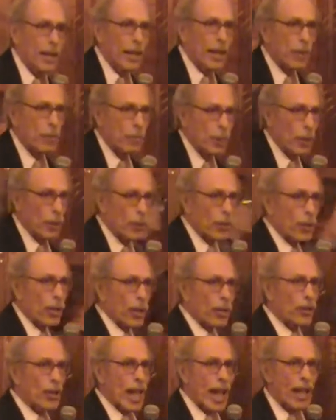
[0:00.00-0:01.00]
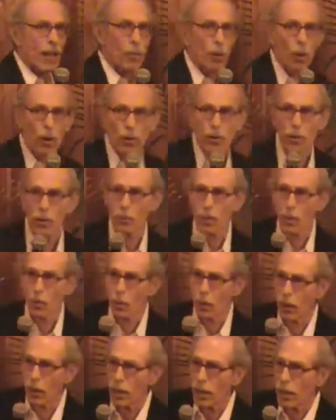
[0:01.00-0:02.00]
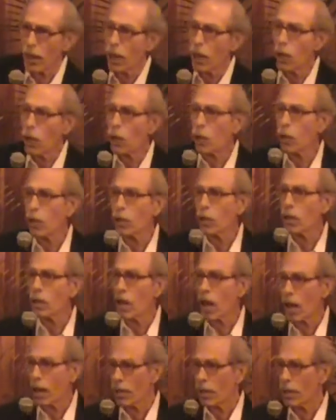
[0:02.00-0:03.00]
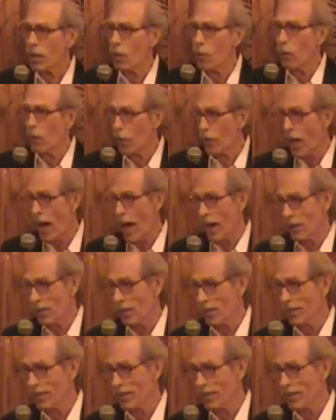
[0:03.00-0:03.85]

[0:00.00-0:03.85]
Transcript: And Bill's exact words to me were, good luck with that.